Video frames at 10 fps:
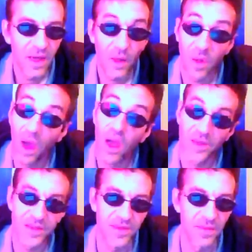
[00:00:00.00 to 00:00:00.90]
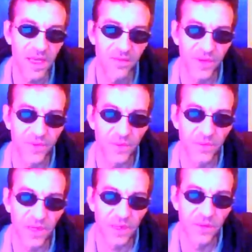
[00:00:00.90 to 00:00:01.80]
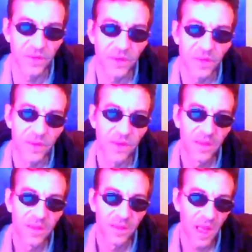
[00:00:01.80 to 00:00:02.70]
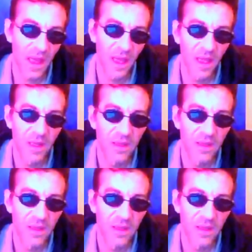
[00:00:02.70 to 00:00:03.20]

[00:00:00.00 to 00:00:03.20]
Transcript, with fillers: oh gosh, the mini fridge would be, yeah,